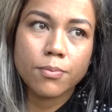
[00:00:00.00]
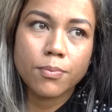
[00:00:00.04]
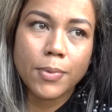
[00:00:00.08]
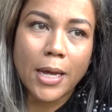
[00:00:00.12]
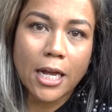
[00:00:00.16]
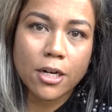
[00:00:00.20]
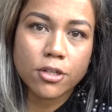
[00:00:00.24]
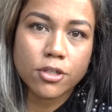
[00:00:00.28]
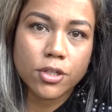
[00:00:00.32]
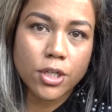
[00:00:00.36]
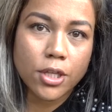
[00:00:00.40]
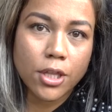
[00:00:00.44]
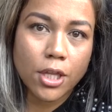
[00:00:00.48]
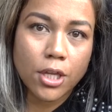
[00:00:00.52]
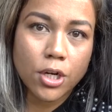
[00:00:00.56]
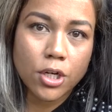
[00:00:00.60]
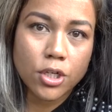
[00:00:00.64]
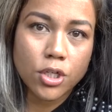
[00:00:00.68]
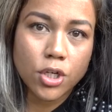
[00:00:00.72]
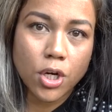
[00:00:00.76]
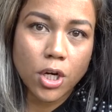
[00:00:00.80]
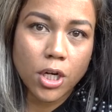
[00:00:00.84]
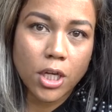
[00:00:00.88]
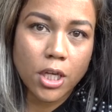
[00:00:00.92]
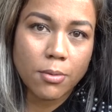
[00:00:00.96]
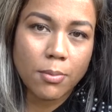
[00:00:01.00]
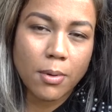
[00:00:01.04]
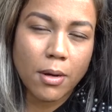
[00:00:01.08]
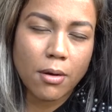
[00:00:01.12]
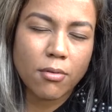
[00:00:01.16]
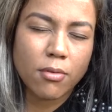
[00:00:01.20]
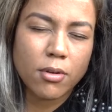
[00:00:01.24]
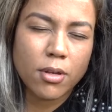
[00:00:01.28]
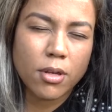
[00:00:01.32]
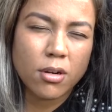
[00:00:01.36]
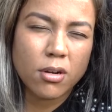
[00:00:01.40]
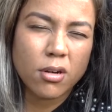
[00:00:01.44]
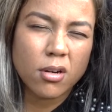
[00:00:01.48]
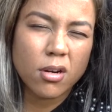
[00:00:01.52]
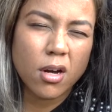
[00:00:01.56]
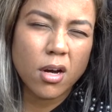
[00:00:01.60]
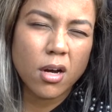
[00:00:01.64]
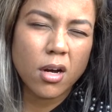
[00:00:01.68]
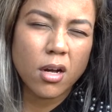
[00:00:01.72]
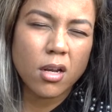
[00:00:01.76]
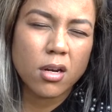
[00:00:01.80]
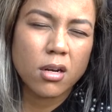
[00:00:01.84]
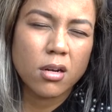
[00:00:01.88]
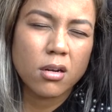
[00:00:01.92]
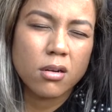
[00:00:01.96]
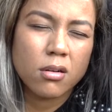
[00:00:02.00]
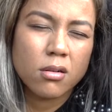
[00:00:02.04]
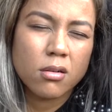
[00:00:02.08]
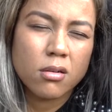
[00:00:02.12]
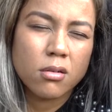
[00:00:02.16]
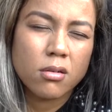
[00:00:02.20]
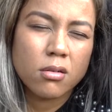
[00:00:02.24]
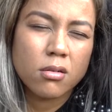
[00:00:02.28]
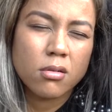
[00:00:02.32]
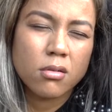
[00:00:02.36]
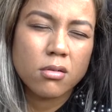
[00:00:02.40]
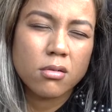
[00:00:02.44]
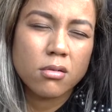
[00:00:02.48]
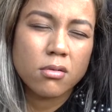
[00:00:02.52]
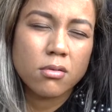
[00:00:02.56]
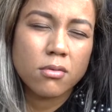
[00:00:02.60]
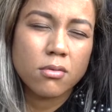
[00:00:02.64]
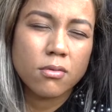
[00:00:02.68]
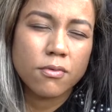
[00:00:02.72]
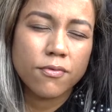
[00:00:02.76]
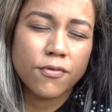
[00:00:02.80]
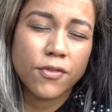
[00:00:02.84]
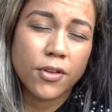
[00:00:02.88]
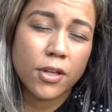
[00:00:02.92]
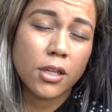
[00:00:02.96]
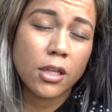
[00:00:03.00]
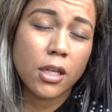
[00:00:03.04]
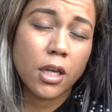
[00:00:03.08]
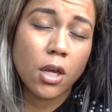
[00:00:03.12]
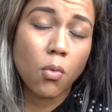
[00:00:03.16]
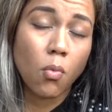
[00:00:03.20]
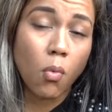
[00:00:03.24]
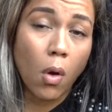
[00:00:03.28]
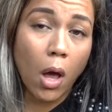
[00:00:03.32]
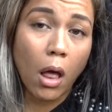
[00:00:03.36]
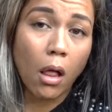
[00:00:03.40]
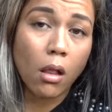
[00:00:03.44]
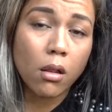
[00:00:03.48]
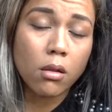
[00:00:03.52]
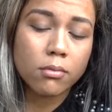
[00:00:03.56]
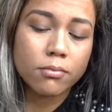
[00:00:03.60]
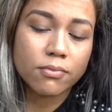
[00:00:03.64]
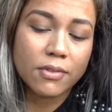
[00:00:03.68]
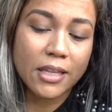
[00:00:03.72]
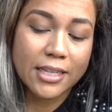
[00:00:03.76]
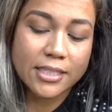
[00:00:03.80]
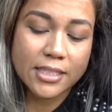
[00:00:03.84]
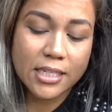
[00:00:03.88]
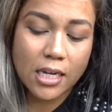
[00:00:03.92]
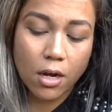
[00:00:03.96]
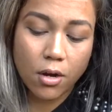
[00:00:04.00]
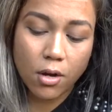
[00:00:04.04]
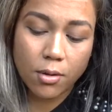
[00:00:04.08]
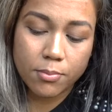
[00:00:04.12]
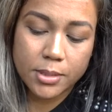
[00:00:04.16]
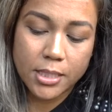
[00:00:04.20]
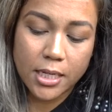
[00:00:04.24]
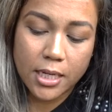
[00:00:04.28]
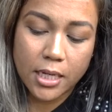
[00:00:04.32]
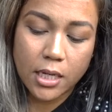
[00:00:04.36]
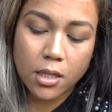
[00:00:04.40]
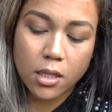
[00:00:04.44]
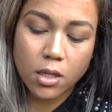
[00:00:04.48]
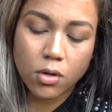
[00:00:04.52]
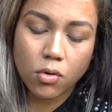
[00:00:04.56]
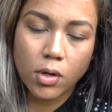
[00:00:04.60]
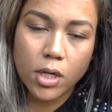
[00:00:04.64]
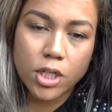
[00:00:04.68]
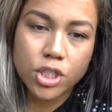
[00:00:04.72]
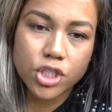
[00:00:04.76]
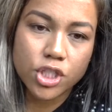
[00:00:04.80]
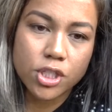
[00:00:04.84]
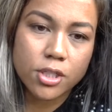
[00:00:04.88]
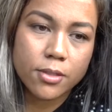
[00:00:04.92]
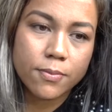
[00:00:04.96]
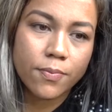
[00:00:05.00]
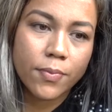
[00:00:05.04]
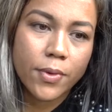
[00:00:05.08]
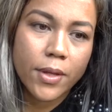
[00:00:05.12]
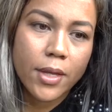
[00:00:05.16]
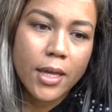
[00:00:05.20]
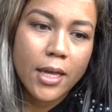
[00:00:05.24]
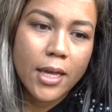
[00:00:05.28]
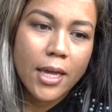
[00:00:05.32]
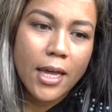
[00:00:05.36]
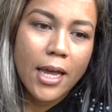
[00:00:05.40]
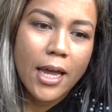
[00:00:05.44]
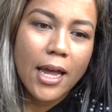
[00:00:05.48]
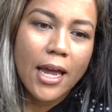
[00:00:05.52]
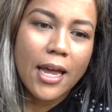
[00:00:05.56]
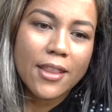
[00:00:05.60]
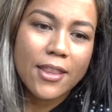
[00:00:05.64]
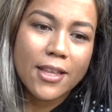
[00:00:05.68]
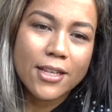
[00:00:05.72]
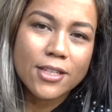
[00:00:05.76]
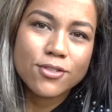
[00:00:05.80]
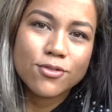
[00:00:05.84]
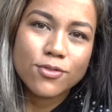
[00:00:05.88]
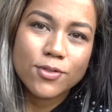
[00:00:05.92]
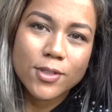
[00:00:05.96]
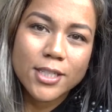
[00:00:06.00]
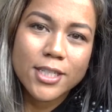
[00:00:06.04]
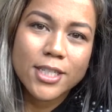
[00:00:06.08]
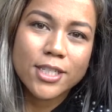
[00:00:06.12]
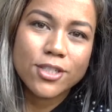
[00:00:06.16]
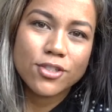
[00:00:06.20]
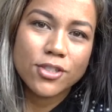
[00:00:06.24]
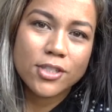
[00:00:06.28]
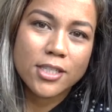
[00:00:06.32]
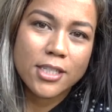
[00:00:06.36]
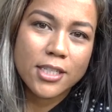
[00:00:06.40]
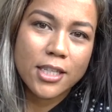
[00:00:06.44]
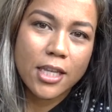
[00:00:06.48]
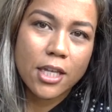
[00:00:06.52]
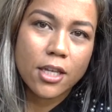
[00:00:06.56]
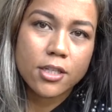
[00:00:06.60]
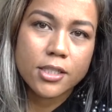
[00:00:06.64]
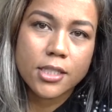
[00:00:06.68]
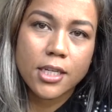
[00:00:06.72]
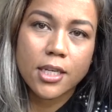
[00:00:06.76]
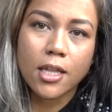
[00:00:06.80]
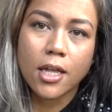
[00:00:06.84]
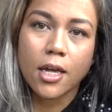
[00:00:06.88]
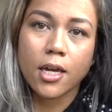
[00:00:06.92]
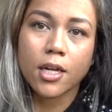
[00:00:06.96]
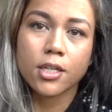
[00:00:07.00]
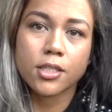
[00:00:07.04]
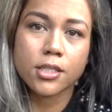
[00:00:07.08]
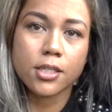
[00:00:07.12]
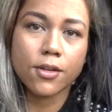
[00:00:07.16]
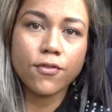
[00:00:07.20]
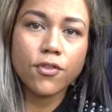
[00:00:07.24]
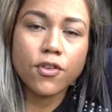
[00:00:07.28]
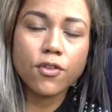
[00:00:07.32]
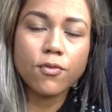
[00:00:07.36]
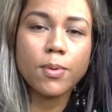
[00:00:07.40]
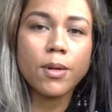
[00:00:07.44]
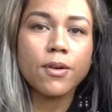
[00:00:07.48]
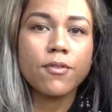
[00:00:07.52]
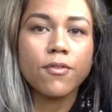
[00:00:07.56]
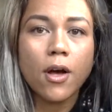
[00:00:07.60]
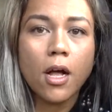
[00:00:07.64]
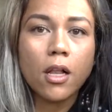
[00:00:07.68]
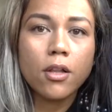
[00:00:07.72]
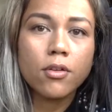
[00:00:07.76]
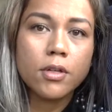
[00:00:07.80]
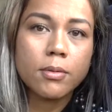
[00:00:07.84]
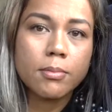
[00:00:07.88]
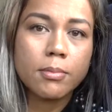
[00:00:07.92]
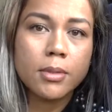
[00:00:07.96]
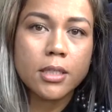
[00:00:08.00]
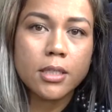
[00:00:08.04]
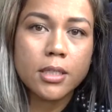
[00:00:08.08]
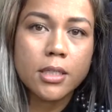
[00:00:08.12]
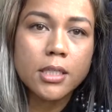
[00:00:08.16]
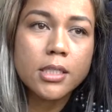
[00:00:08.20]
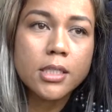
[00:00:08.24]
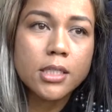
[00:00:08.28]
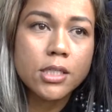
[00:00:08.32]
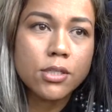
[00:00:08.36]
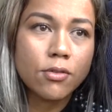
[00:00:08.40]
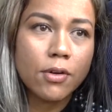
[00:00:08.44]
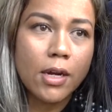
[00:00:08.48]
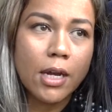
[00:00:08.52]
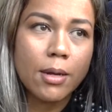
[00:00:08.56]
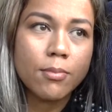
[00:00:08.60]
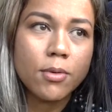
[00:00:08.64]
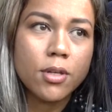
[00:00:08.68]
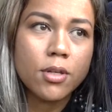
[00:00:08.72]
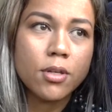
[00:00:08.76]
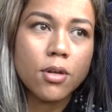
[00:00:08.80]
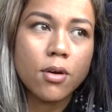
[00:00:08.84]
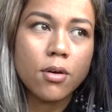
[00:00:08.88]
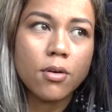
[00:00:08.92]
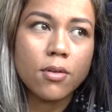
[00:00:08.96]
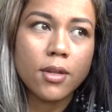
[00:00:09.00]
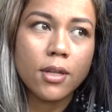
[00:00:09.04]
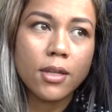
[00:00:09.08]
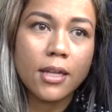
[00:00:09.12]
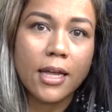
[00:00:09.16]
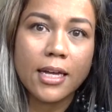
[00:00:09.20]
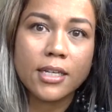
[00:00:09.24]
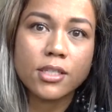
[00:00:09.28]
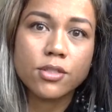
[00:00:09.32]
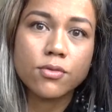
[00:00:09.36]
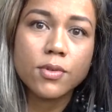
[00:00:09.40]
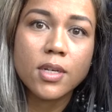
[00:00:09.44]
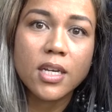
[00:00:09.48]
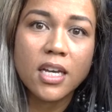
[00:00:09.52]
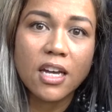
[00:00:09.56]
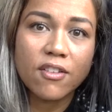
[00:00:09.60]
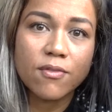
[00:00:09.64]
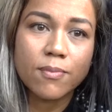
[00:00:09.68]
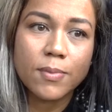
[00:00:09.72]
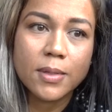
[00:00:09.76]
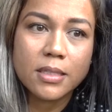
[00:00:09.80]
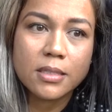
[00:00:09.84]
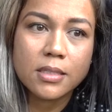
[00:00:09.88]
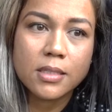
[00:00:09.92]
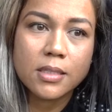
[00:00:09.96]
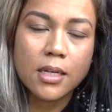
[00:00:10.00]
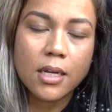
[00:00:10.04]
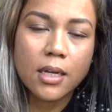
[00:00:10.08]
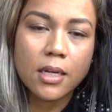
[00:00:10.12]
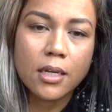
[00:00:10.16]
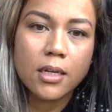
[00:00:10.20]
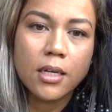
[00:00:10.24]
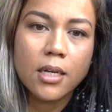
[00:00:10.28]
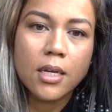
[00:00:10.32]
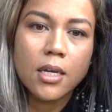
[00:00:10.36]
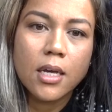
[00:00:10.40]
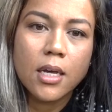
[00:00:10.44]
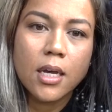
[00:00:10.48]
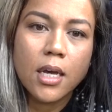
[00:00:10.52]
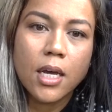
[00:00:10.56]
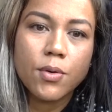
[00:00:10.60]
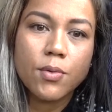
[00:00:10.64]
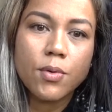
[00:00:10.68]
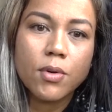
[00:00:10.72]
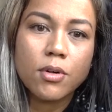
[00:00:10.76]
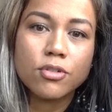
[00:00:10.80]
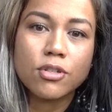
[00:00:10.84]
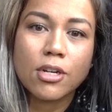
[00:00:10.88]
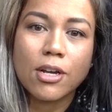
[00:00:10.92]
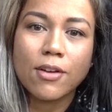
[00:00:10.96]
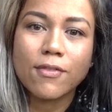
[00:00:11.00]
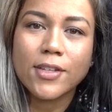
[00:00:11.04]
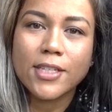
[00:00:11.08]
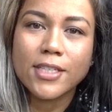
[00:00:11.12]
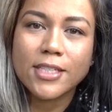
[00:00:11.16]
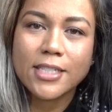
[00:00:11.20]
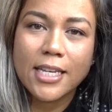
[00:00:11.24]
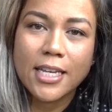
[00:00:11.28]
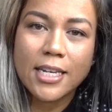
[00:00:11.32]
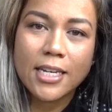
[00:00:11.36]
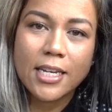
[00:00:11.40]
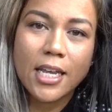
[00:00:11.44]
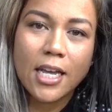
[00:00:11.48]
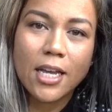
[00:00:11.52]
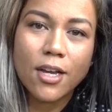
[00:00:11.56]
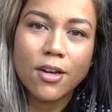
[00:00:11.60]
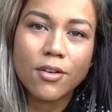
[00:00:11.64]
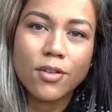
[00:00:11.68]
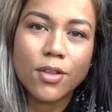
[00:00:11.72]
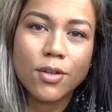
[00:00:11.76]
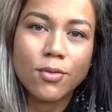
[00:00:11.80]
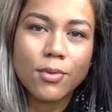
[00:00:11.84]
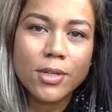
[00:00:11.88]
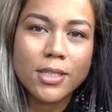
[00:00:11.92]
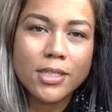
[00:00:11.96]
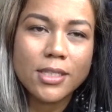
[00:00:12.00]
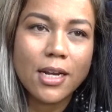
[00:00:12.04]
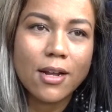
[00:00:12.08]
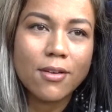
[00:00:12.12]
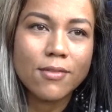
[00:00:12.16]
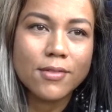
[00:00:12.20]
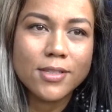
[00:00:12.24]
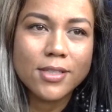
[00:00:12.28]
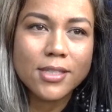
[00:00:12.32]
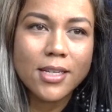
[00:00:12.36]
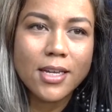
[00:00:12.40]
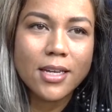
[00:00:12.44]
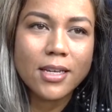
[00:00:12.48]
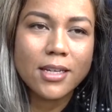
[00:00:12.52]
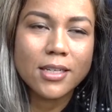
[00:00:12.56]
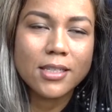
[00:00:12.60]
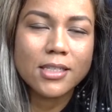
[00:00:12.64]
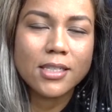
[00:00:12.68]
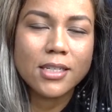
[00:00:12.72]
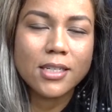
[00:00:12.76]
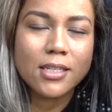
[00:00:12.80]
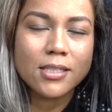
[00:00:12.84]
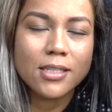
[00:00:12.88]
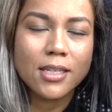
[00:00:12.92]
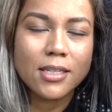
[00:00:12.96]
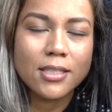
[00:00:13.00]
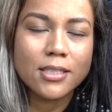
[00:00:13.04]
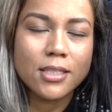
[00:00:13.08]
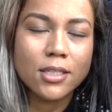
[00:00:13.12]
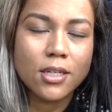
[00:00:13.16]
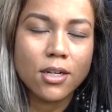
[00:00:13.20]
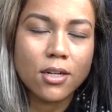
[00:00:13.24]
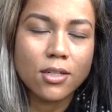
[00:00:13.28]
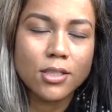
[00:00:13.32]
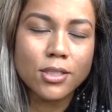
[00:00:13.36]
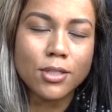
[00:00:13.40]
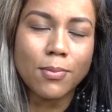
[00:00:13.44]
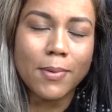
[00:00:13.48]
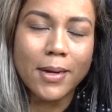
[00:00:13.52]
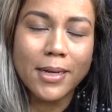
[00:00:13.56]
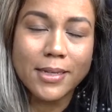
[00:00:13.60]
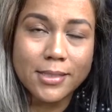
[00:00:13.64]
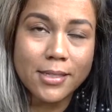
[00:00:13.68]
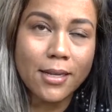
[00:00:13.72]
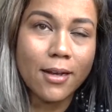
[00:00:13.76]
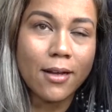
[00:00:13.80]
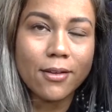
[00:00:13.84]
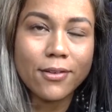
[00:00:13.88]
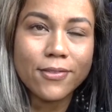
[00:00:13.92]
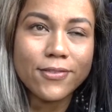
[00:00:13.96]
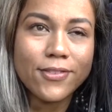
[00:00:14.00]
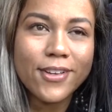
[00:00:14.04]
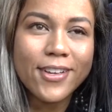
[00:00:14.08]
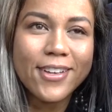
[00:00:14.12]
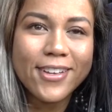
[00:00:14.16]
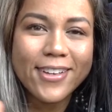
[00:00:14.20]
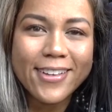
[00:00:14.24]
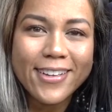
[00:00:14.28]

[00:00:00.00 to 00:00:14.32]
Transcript: Patrick, that you're talking about when you're not feeling well. That's how I'm taking the question. And that's really interesting that you say that, because if you've been following me on Instagram, you know in the last week I've been sick. And we were traveling to San Diego, and the reason I was sick is because I did that to myself.